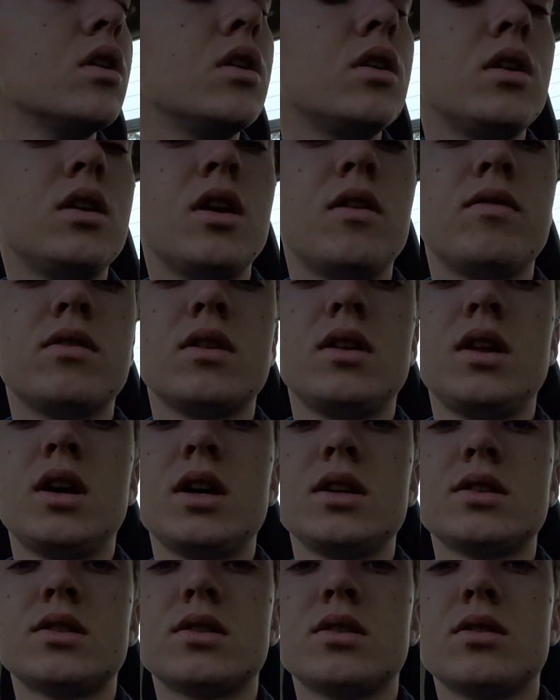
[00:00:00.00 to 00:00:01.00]

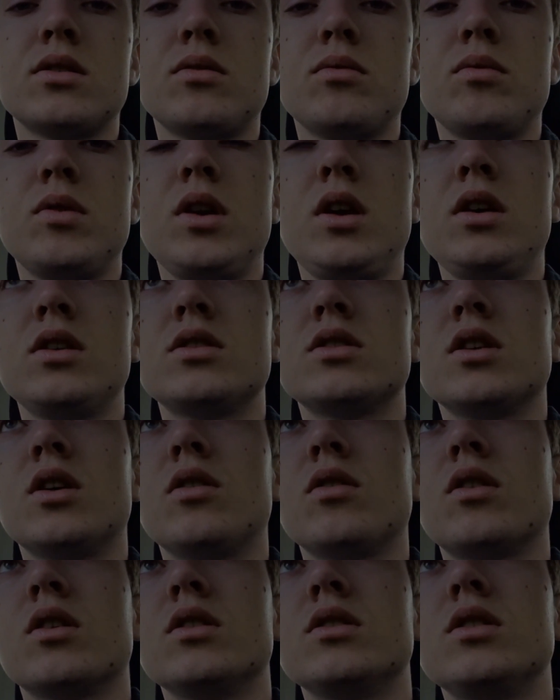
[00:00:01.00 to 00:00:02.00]
nevertheless, we
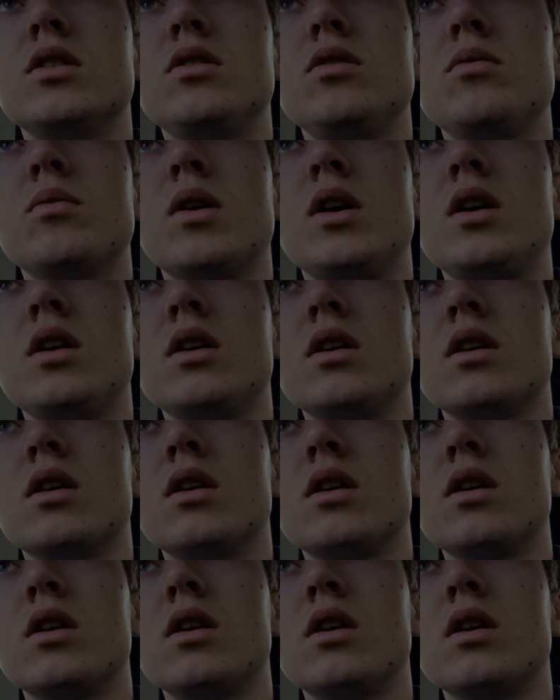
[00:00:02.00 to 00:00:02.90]
shall continue waiting.